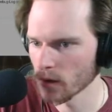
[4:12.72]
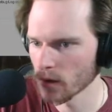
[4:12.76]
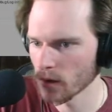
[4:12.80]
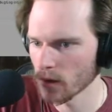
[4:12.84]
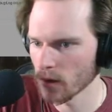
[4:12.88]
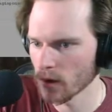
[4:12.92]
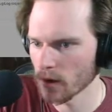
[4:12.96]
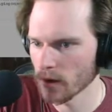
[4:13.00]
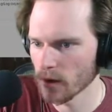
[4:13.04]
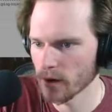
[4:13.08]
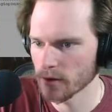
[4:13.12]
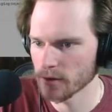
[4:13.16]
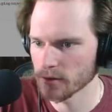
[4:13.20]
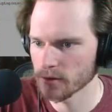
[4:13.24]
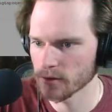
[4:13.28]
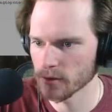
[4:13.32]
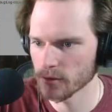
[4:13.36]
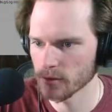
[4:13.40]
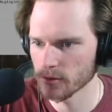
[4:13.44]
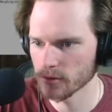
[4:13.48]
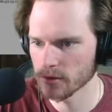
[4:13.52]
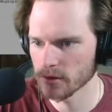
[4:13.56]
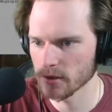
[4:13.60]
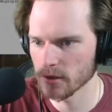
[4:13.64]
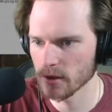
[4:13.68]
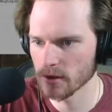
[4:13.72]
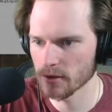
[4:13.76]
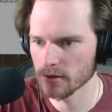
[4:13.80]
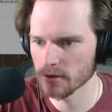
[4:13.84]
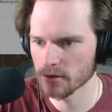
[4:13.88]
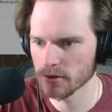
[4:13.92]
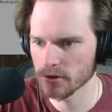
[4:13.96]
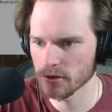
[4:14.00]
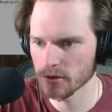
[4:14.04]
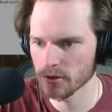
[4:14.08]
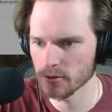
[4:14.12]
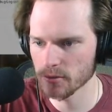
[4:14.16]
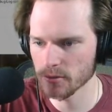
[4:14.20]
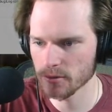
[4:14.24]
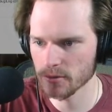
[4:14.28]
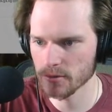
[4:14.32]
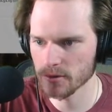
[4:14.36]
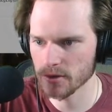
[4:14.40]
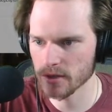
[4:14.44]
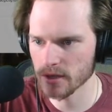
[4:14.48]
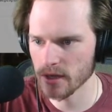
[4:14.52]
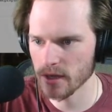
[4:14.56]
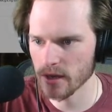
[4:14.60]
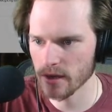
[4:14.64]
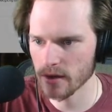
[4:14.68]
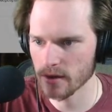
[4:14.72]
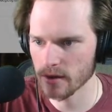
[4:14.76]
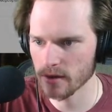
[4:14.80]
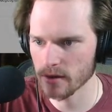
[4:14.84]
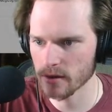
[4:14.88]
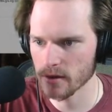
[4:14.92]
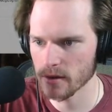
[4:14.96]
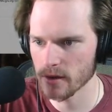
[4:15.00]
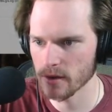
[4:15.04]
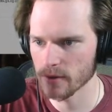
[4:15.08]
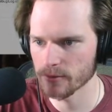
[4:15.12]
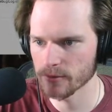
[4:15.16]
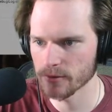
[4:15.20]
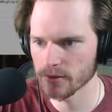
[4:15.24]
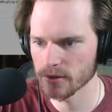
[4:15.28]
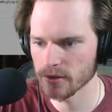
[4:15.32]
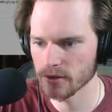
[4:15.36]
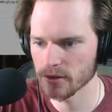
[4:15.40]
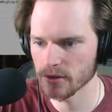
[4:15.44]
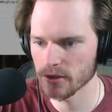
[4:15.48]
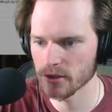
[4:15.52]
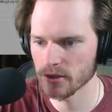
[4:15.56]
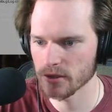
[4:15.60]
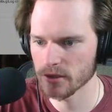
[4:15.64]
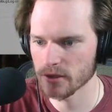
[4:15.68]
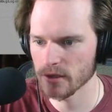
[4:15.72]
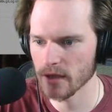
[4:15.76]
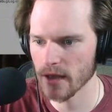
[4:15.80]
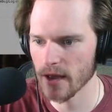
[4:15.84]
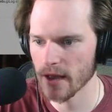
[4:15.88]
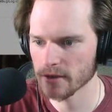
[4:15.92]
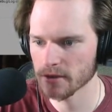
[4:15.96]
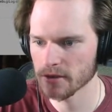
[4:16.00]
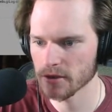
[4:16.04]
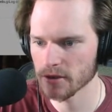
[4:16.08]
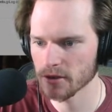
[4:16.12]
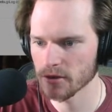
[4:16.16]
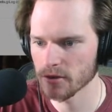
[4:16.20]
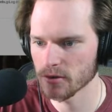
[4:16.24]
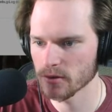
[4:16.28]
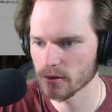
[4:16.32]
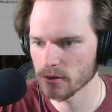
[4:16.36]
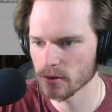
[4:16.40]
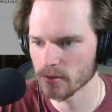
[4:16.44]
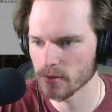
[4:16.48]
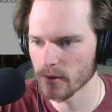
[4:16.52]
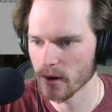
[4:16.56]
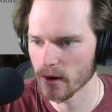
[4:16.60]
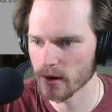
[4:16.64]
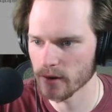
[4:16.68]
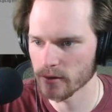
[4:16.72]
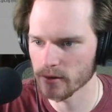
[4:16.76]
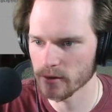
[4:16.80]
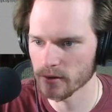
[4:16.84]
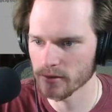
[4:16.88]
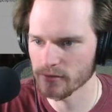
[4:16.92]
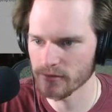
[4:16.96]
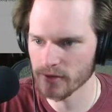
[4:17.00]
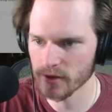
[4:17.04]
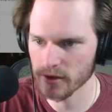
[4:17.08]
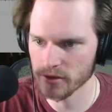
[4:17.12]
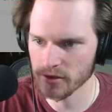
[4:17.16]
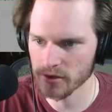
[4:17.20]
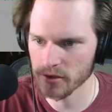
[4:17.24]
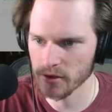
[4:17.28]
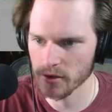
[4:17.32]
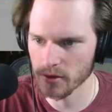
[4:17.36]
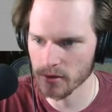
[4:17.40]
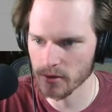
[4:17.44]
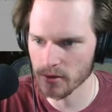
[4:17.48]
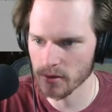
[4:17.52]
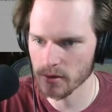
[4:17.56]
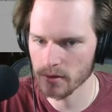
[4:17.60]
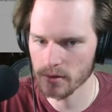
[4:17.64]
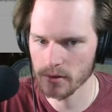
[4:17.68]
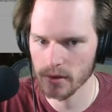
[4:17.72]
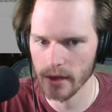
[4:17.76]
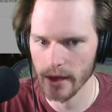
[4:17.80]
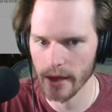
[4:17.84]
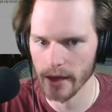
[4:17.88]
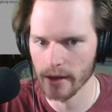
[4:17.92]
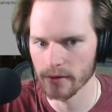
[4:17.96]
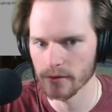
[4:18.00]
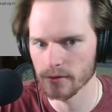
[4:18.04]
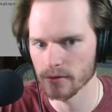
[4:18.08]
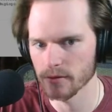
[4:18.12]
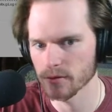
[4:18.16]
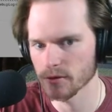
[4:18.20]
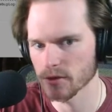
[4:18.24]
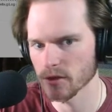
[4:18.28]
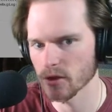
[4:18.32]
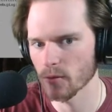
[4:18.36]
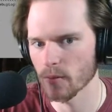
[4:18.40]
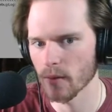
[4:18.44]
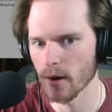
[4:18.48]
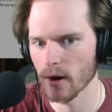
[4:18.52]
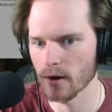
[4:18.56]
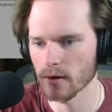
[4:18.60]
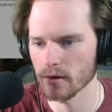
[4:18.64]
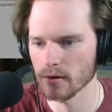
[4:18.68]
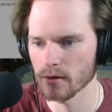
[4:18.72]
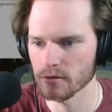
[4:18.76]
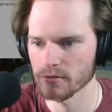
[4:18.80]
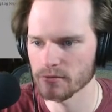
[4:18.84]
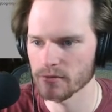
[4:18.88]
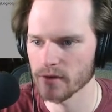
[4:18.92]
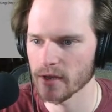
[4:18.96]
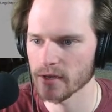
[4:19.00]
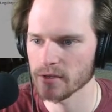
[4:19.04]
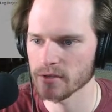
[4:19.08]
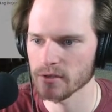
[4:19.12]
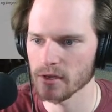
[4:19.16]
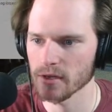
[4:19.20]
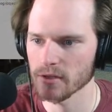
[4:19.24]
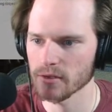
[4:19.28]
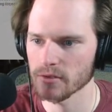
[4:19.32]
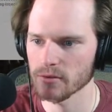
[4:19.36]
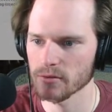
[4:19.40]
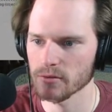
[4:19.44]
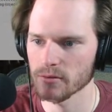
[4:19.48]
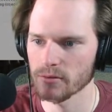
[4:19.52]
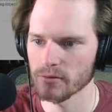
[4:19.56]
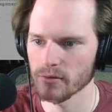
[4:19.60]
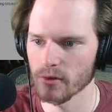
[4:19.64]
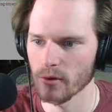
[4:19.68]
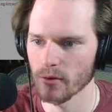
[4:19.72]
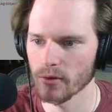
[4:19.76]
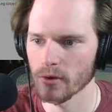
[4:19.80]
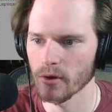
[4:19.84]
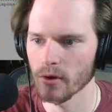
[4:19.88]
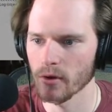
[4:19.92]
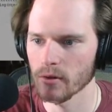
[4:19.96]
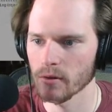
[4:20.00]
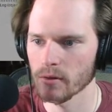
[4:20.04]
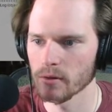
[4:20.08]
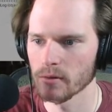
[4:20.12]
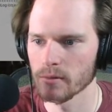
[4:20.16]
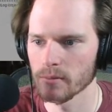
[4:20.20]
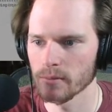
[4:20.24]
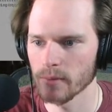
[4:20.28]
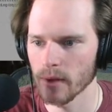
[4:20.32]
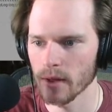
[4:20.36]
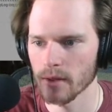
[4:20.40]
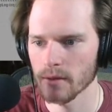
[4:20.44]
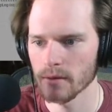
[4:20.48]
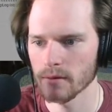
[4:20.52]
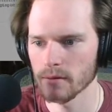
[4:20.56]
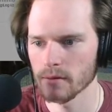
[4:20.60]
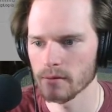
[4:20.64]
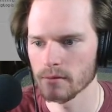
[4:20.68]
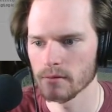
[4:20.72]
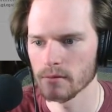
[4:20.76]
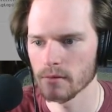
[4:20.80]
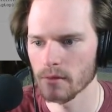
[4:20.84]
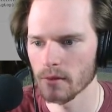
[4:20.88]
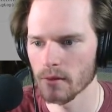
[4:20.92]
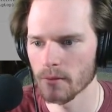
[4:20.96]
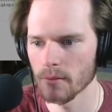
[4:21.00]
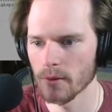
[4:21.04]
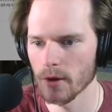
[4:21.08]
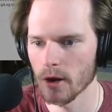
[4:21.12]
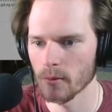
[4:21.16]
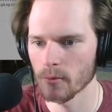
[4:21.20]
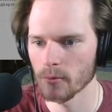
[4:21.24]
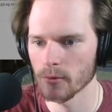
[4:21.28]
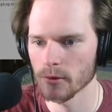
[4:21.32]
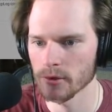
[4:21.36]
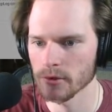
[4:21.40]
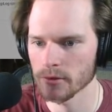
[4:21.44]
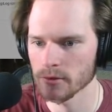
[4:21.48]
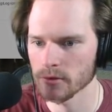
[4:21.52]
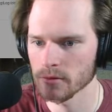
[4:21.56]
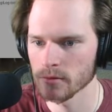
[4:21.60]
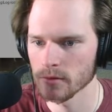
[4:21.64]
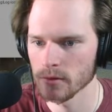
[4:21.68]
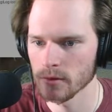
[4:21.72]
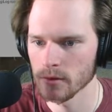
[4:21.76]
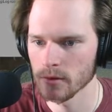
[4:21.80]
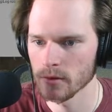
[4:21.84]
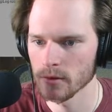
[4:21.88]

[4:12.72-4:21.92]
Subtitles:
Alright, so it was another stupid mistake. It was just executing the particle effects code, and there's no particle effects yet, so it'd throw it null. But the bomb works.